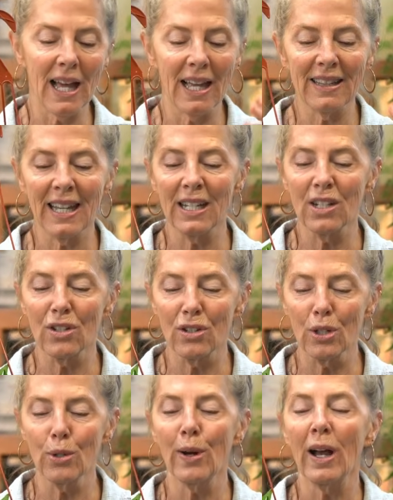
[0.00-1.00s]
and they
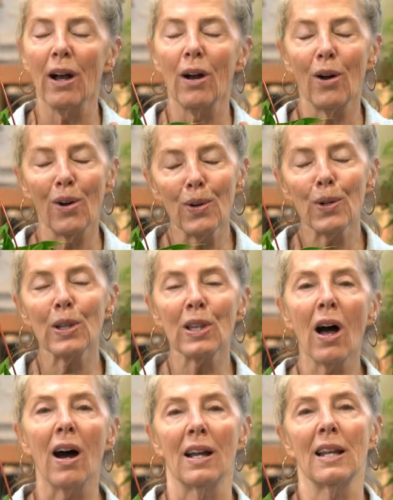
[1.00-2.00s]
do a whole
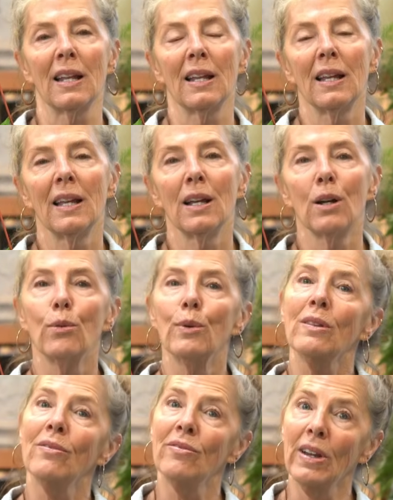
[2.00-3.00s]
lot
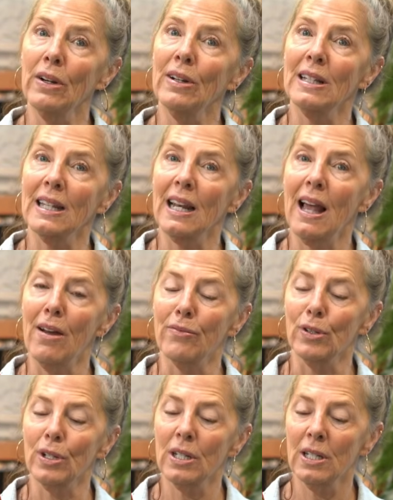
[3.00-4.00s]
with very little
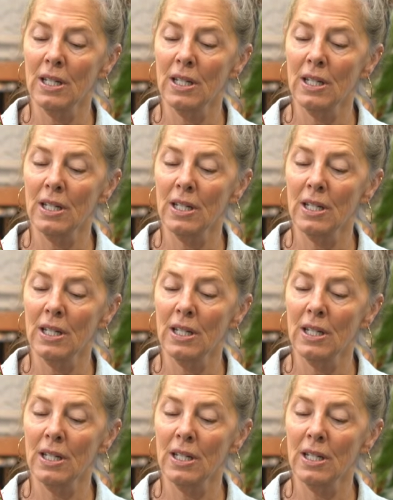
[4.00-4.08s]
effort.